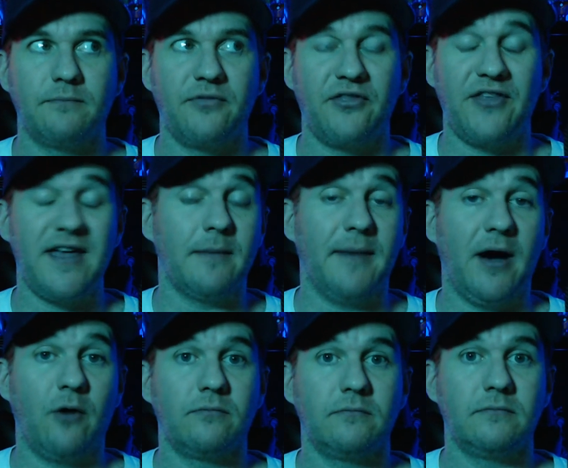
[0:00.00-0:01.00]
think
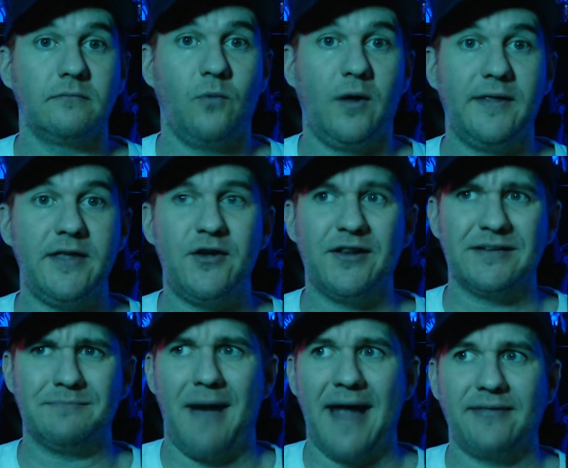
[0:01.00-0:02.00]
about. One that you could
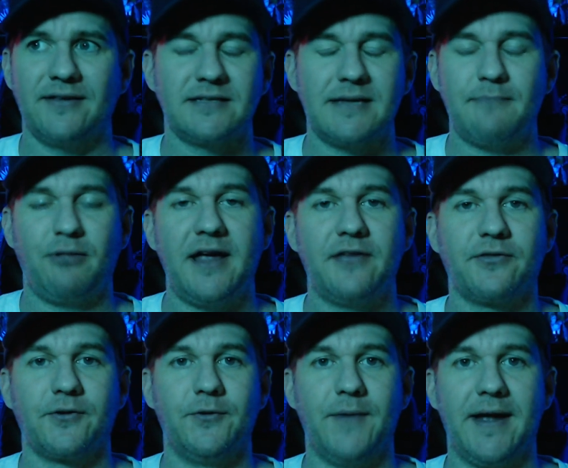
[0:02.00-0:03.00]
just mindlessly play
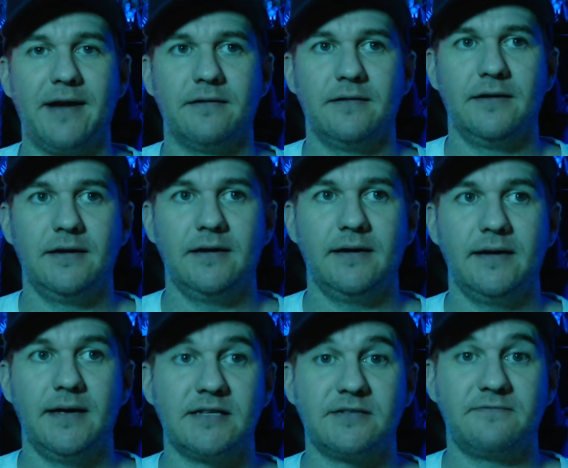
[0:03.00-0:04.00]
through and
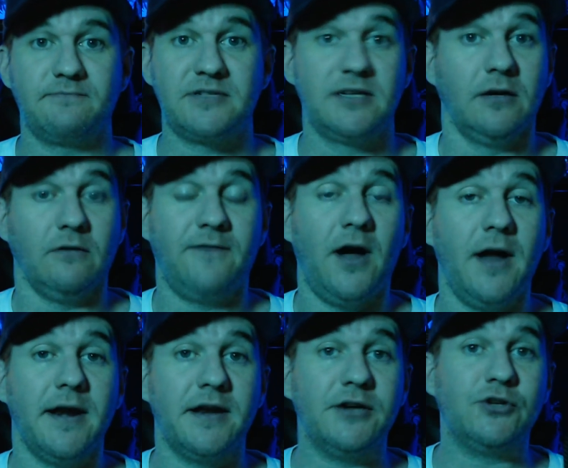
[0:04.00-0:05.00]
it's still
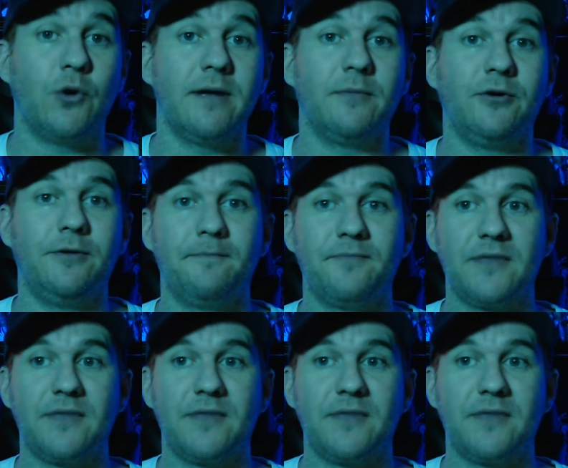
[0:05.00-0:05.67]
fun and enjoyable.